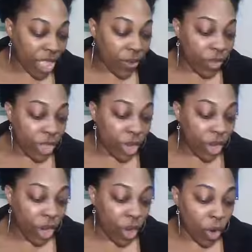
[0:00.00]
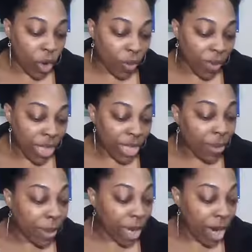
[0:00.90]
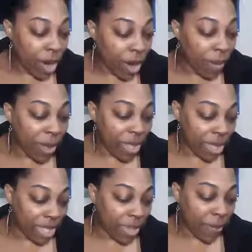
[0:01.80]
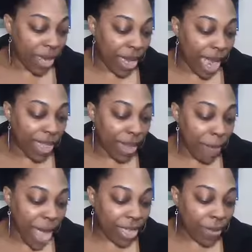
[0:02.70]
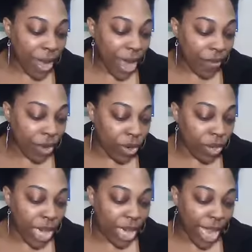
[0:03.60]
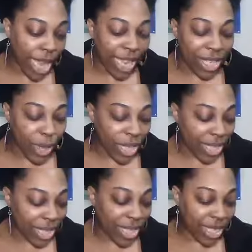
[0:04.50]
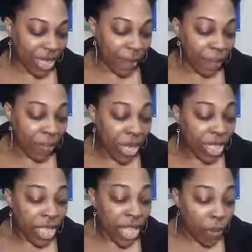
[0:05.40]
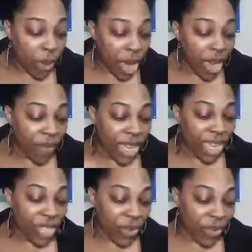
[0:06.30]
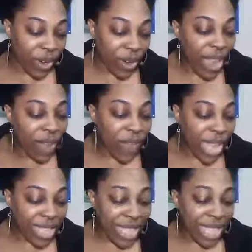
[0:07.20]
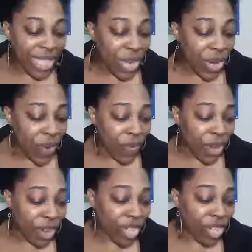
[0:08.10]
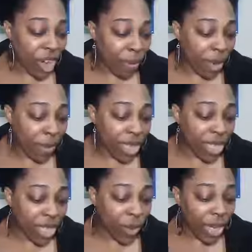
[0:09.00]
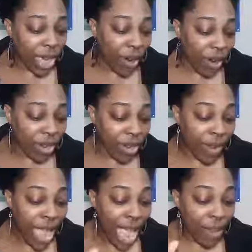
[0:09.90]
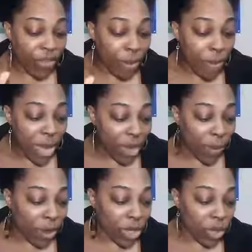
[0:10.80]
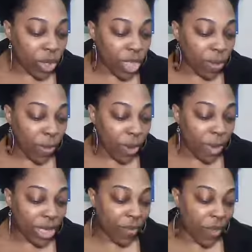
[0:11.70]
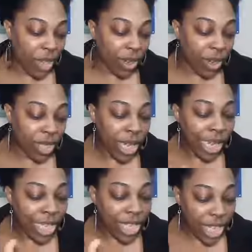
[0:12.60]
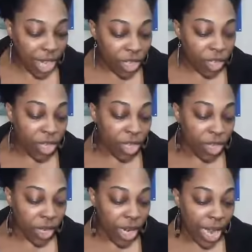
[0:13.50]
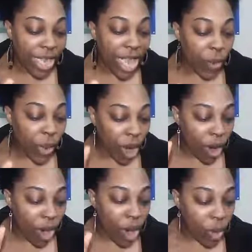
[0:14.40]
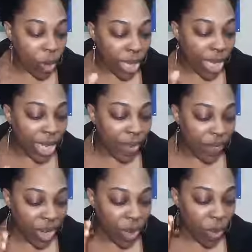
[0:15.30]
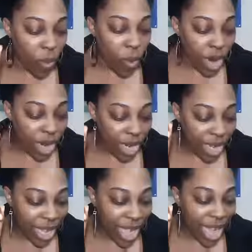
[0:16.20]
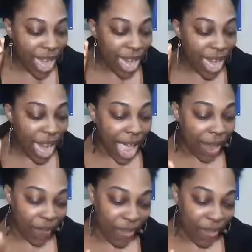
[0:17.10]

she returned home to McComb, Mississippi, and then back to Baton Rouge, LA in 2016. Somewhat of an introvert, Fancy is known for her charming but genuine character. After many personal disappointments and failures, she understood that we are only given one life.